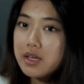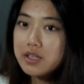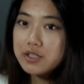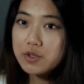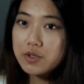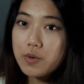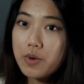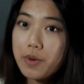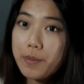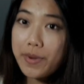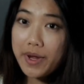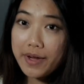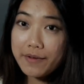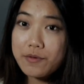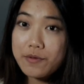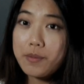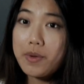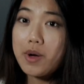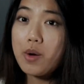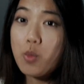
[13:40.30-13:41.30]
so we're
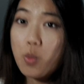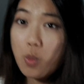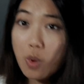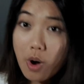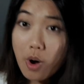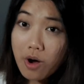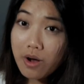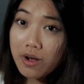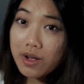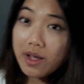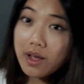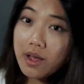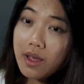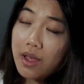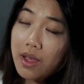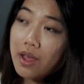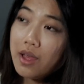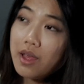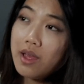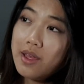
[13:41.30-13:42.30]
back from our walk.
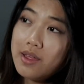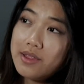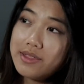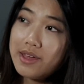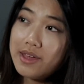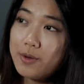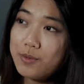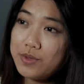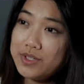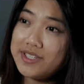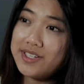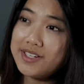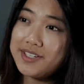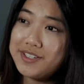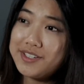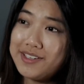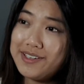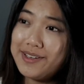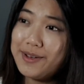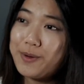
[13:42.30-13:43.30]
That was
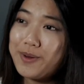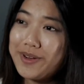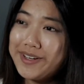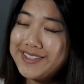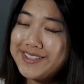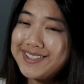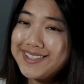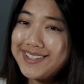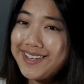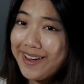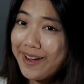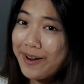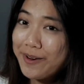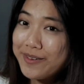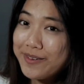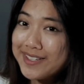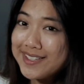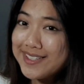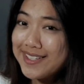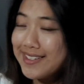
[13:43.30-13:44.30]
actually quite
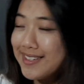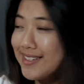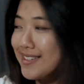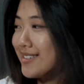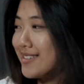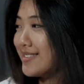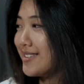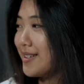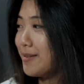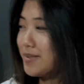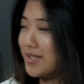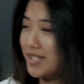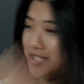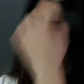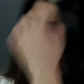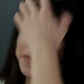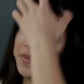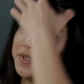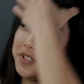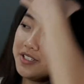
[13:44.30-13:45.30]
scary seeing some
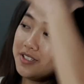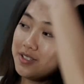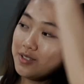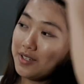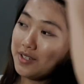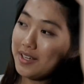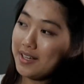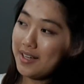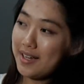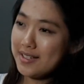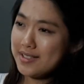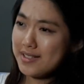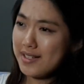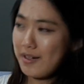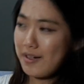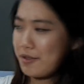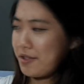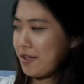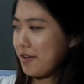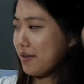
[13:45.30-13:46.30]
suspicious looking guys
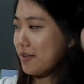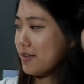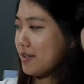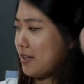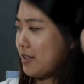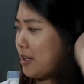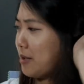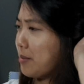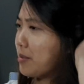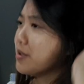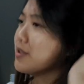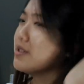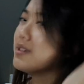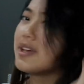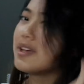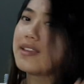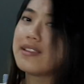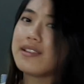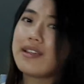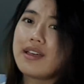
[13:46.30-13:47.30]
skulking around the
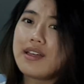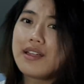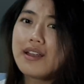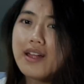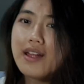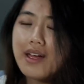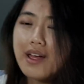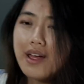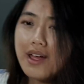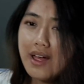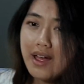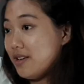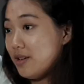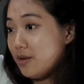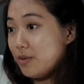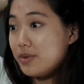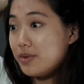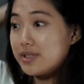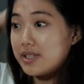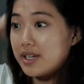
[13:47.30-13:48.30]
neighborhood like that.
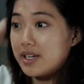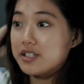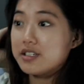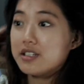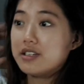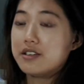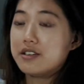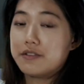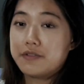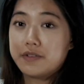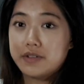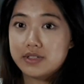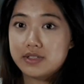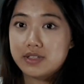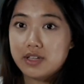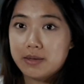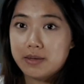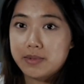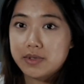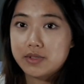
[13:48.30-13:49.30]
It was actually the
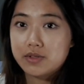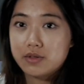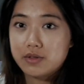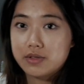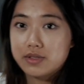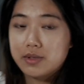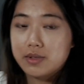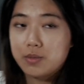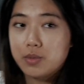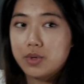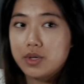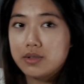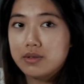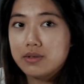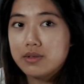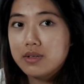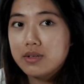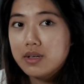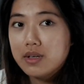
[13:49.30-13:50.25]
first time I saw someone